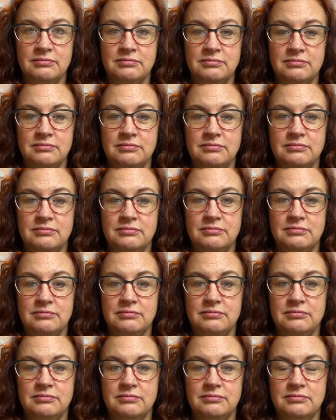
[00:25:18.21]

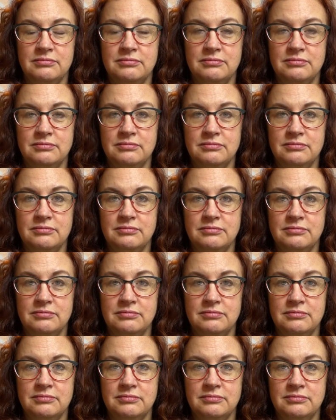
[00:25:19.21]

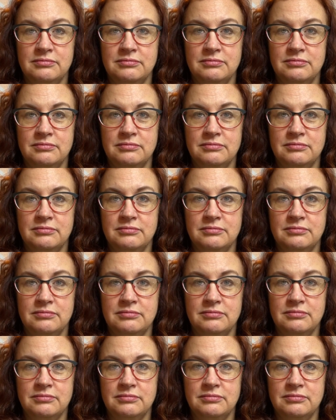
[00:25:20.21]

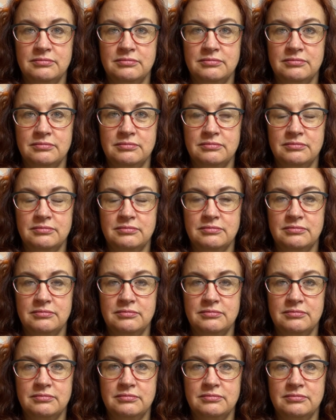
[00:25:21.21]

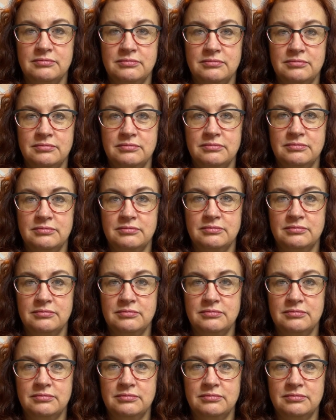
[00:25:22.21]

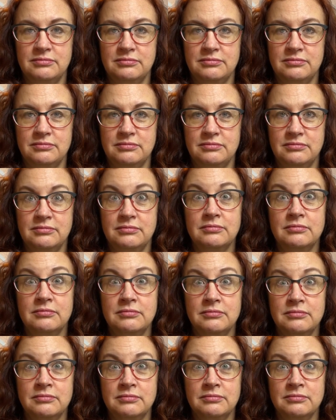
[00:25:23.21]

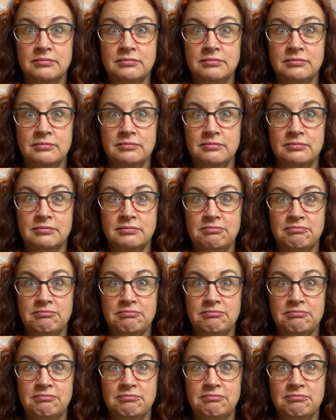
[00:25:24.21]
No words are spoken by the person on screen.